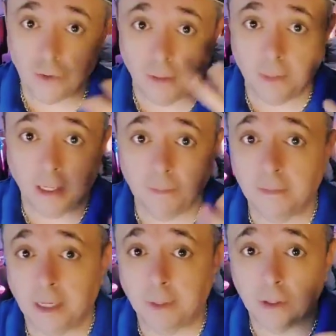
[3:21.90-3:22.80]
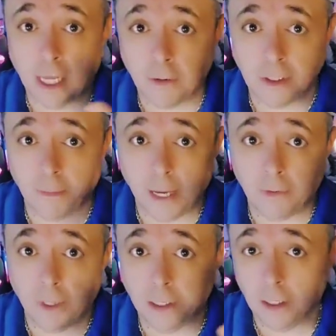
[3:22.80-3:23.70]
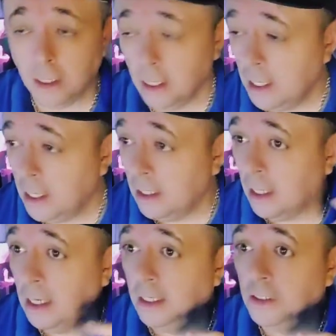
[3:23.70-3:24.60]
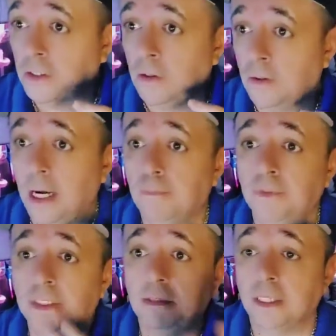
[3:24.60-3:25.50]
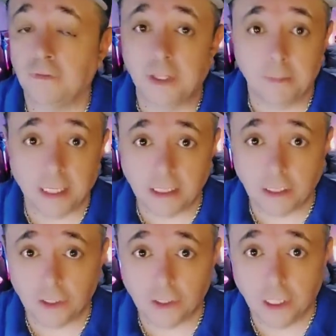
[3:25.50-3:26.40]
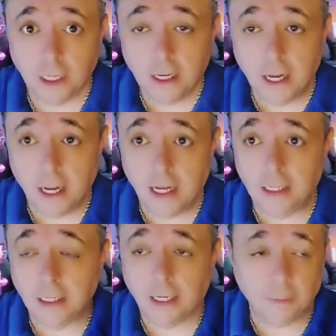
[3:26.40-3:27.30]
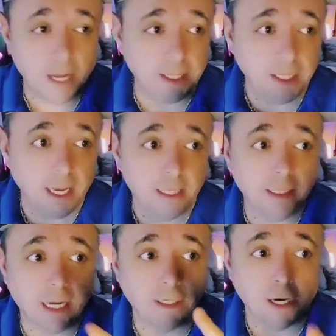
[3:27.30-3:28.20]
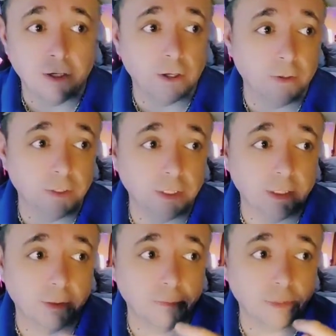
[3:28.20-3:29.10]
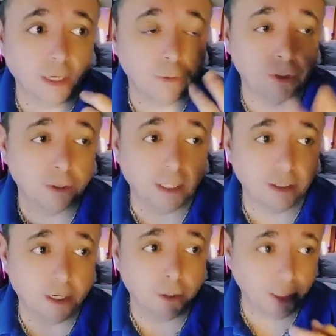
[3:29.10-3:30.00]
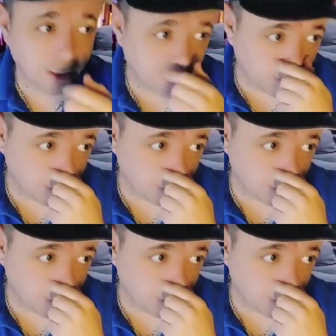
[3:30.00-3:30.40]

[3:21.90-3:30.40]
up to make me look like I was a bad reader. And so I delivered the message. And at the end, that daughter goes, that older daughter lady goes,